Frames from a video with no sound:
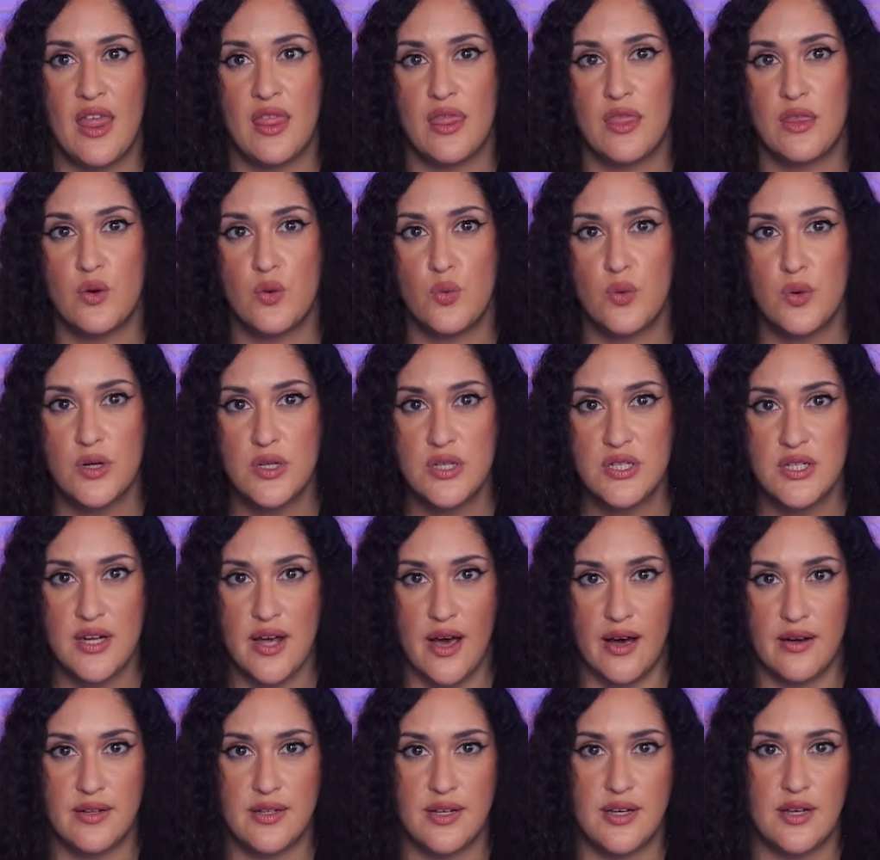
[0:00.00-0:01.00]
The worst
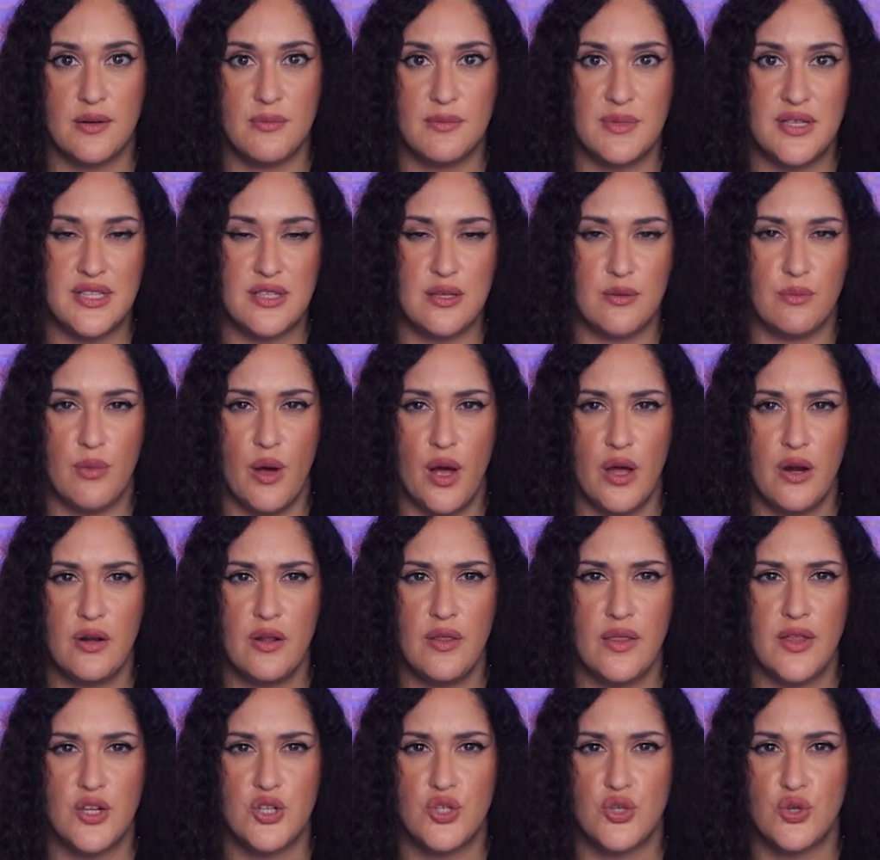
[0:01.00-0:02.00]
outcome is a
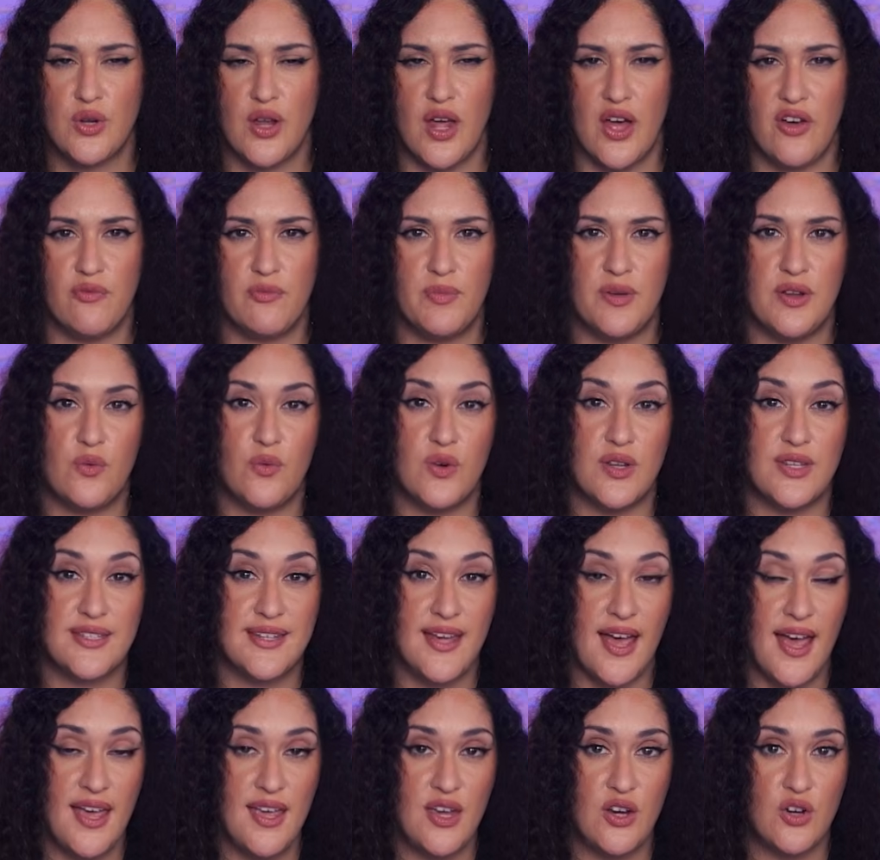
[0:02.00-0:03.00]
model that should have been
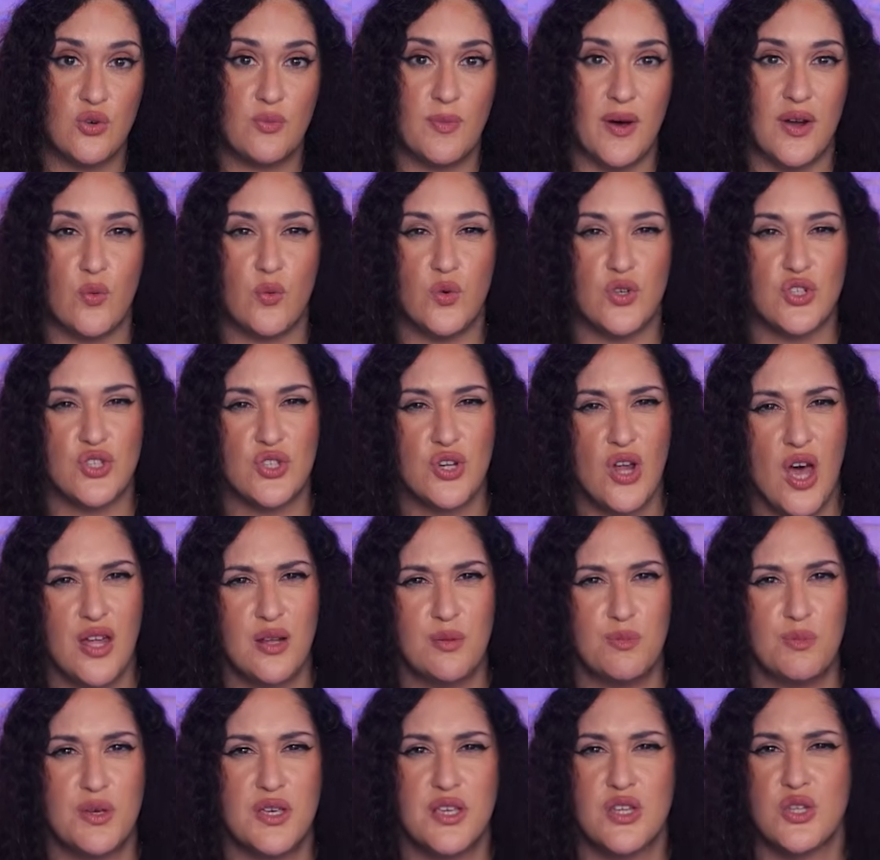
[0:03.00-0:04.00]
retired but was
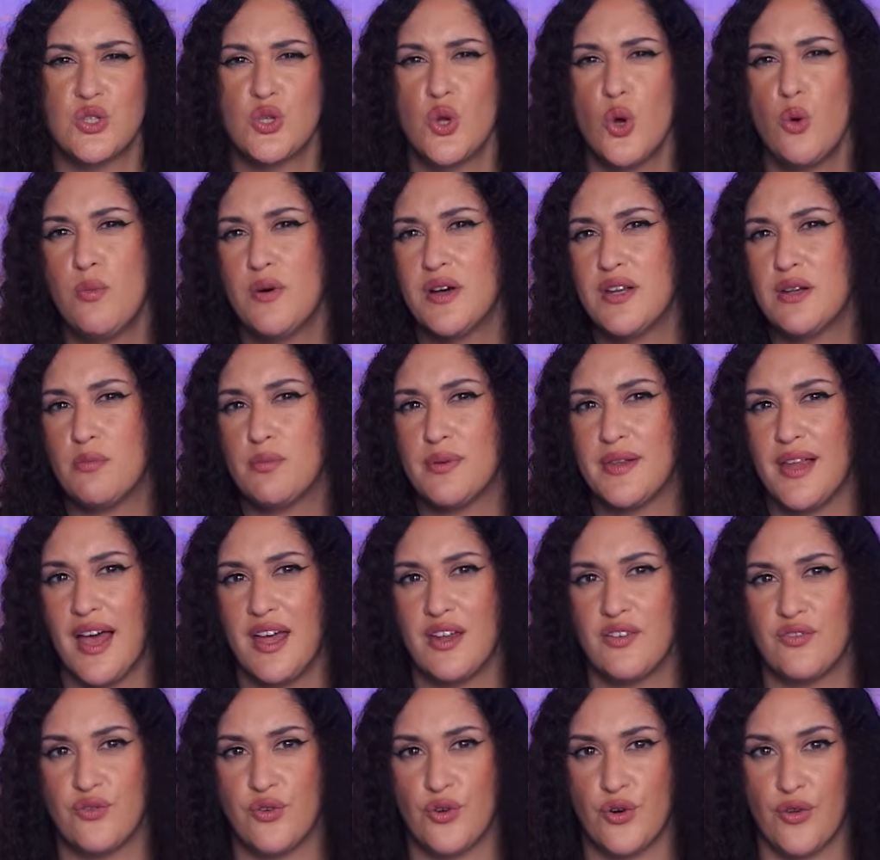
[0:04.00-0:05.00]
not because nobody
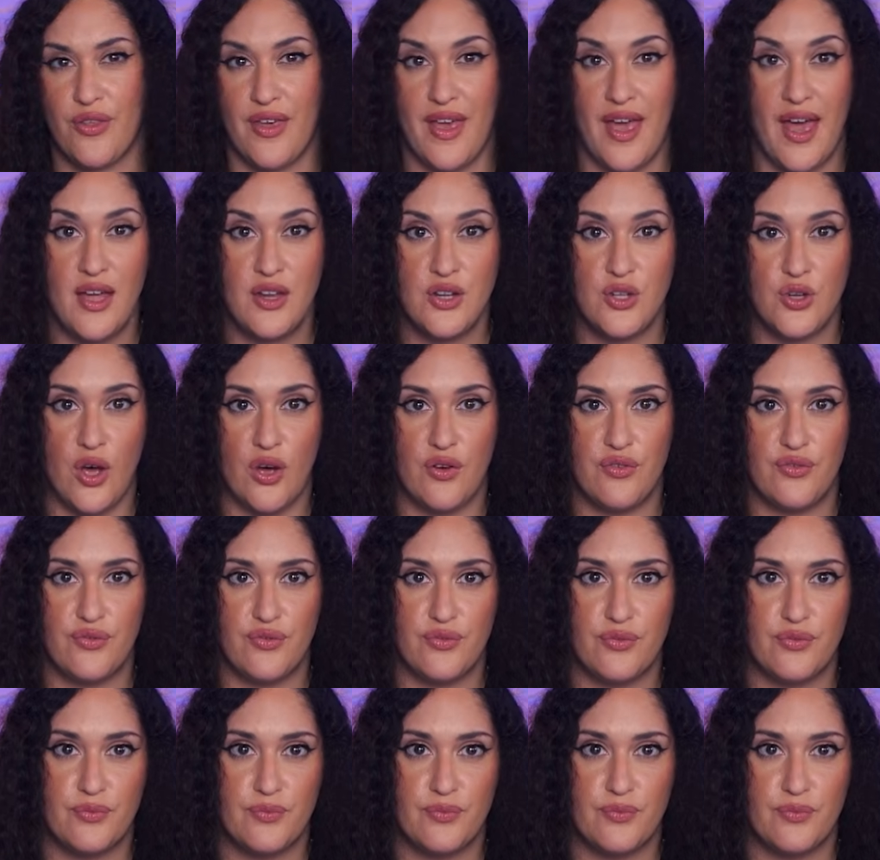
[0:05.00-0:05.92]
planned for the handoff.